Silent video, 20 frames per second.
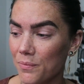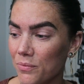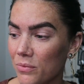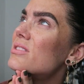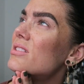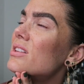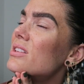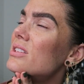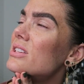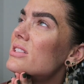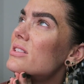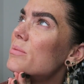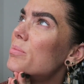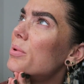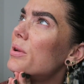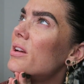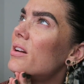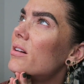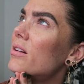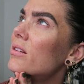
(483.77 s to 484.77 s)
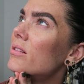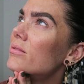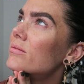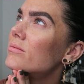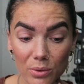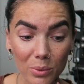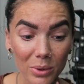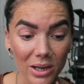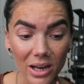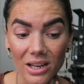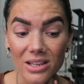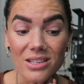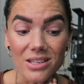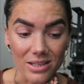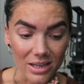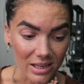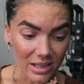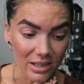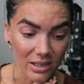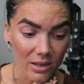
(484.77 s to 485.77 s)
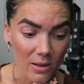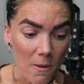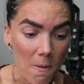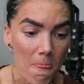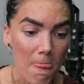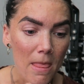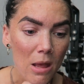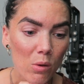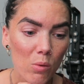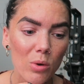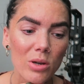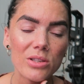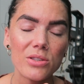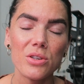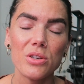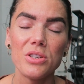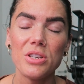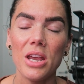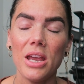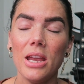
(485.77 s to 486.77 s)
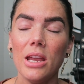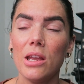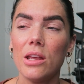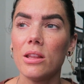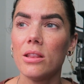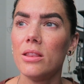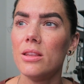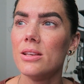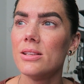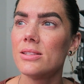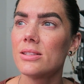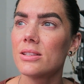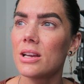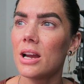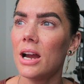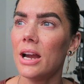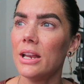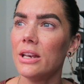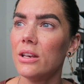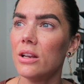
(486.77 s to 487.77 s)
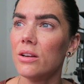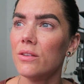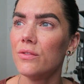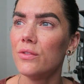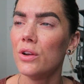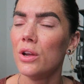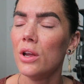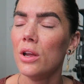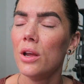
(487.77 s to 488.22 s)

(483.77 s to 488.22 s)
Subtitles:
Sun disappeared. So what I did was to take this kind of,